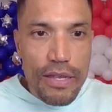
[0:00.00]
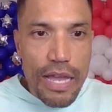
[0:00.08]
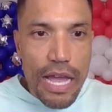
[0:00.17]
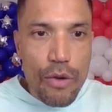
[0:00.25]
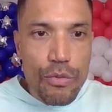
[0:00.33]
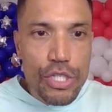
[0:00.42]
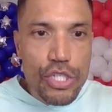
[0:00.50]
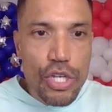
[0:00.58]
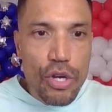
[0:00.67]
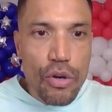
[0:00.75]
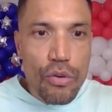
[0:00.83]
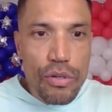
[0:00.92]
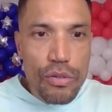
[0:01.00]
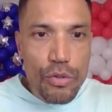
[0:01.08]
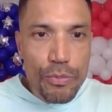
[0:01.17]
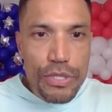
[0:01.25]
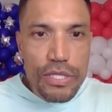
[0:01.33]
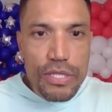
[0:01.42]
always show,
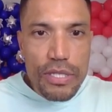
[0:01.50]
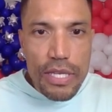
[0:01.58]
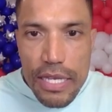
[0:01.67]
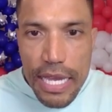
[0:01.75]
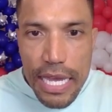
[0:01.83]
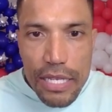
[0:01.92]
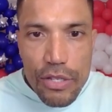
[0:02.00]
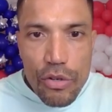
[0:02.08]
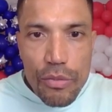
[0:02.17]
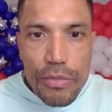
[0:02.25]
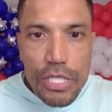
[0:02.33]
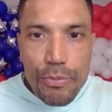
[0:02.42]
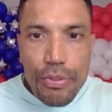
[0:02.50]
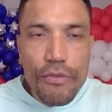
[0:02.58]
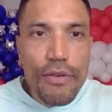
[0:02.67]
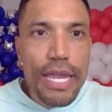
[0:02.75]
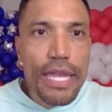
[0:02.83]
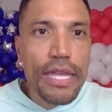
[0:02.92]
I got a little misprint right